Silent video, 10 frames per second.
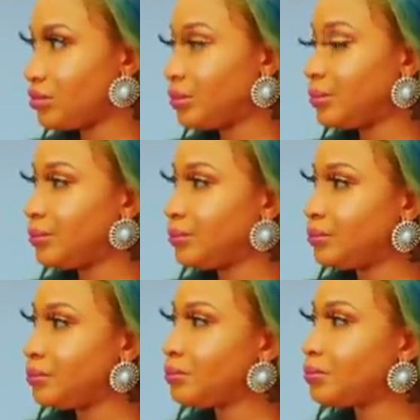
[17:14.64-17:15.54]

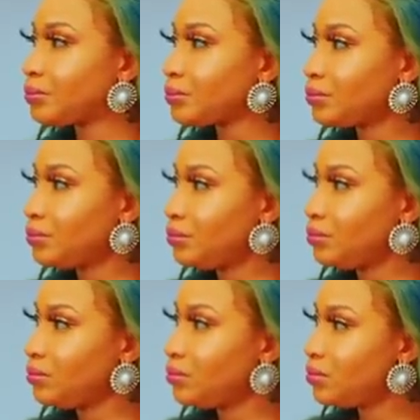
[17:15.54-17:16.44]

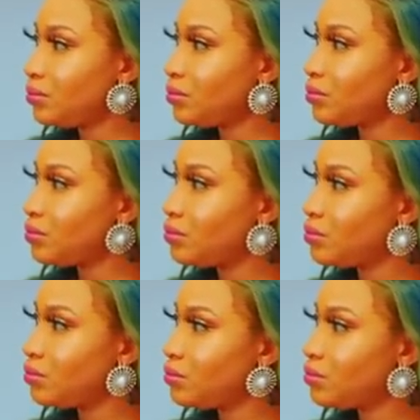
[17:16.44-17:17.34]

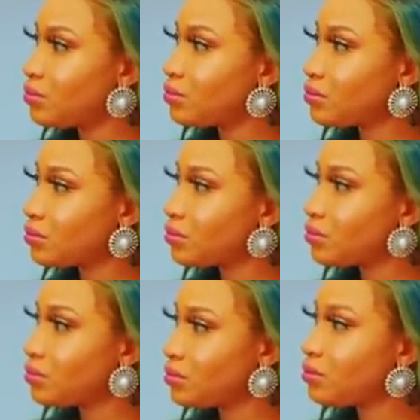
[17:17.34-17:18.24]

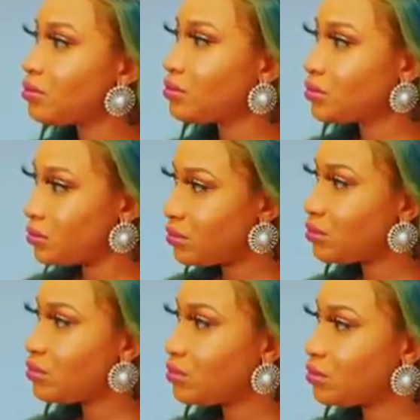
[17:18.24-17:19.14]

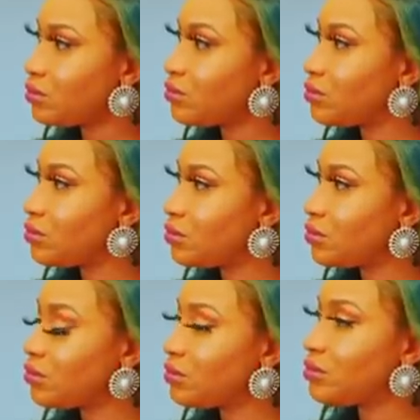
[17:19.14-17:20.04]

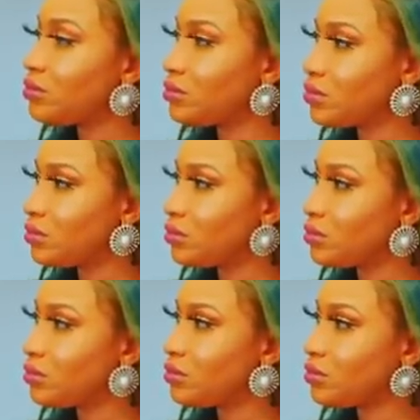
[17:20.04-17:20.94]

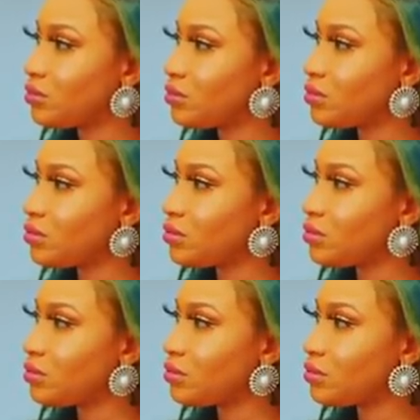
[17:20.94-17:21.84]

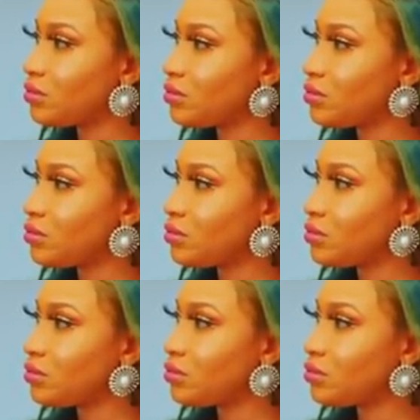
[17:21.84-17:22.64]
(not speaking)